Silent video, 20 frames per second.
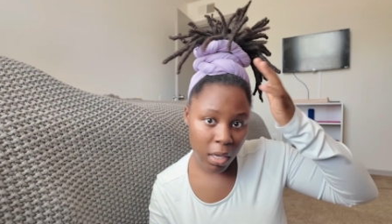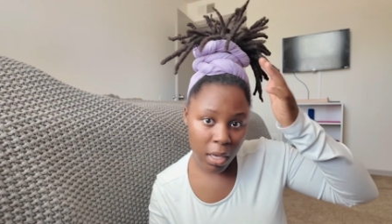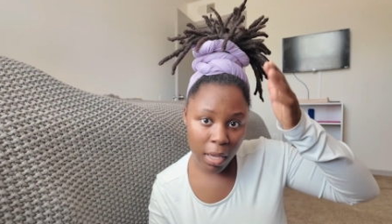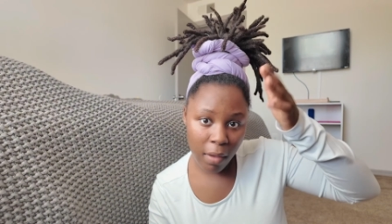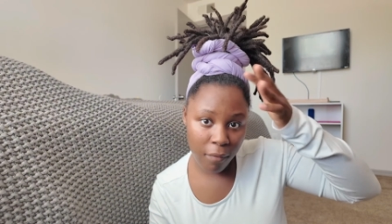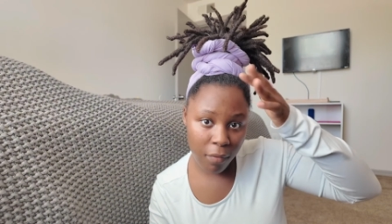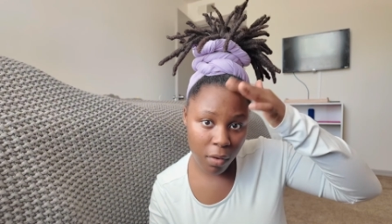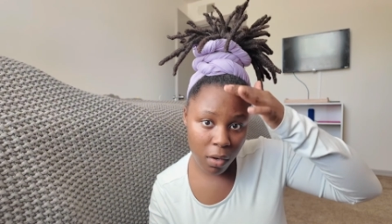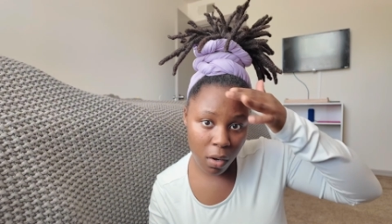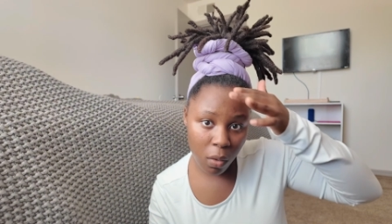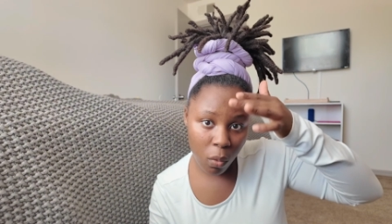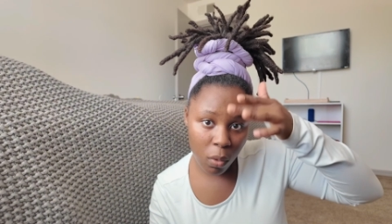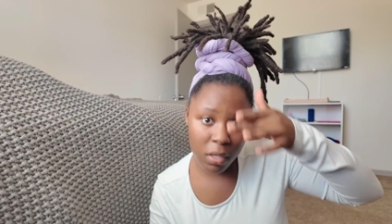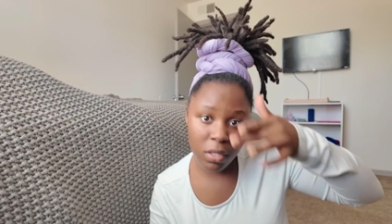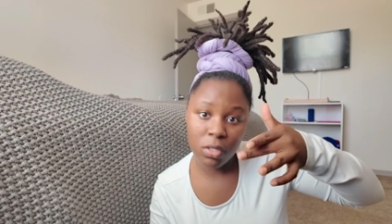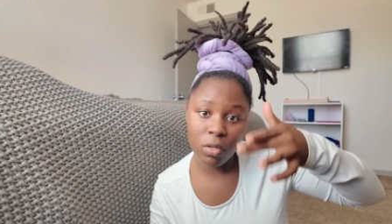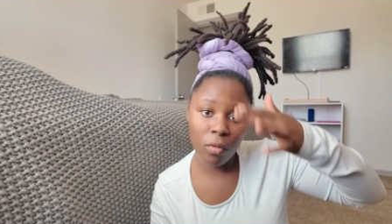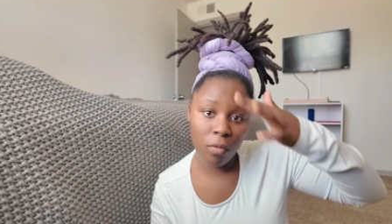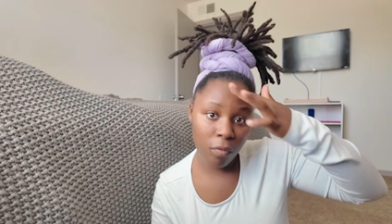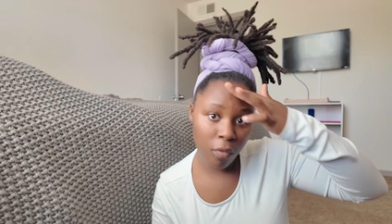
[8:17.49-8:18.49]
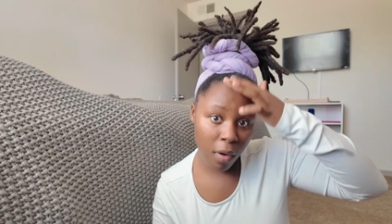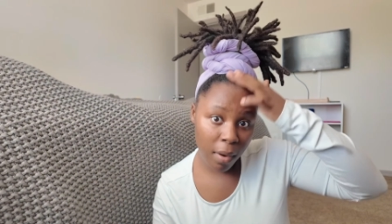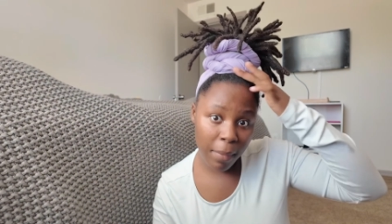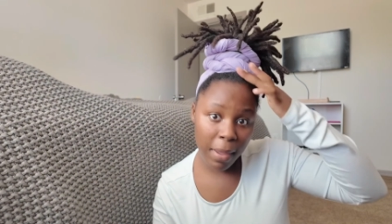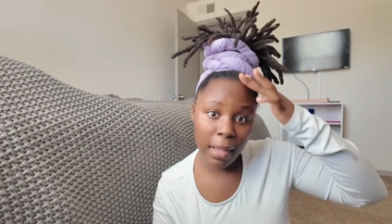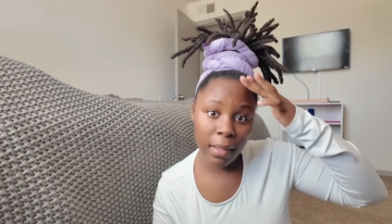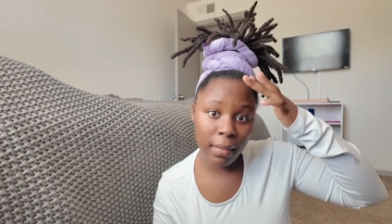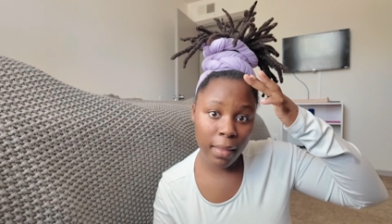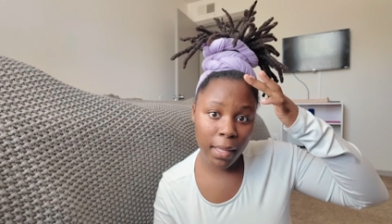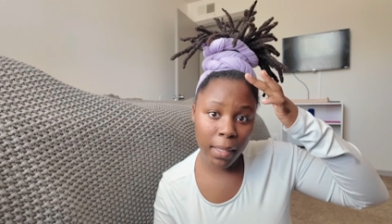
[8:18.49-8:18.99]
If you don't want it so far
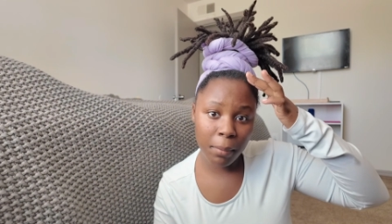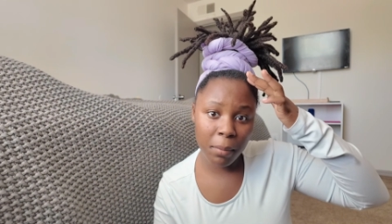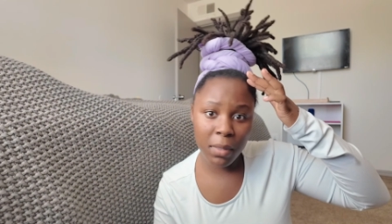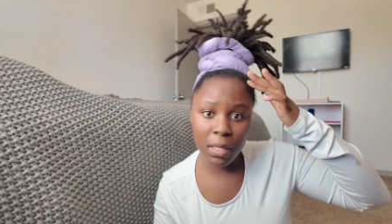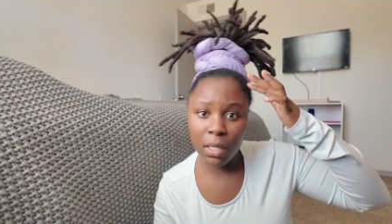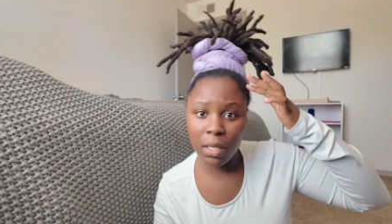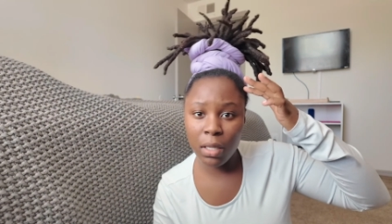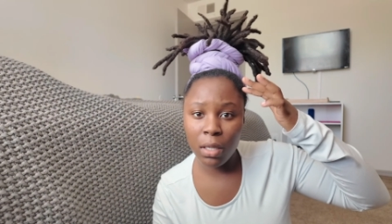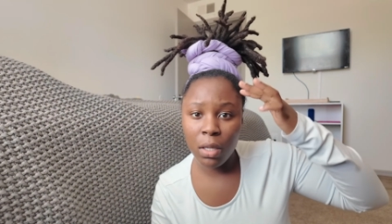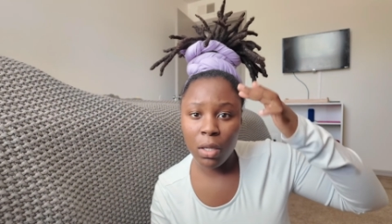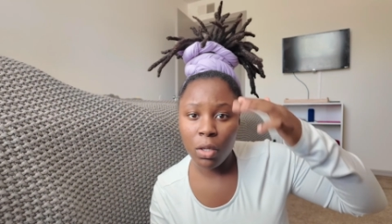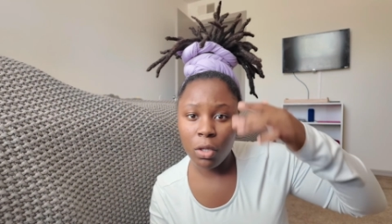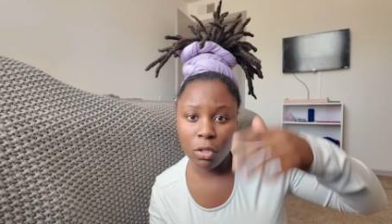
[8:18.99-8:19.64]
back like me,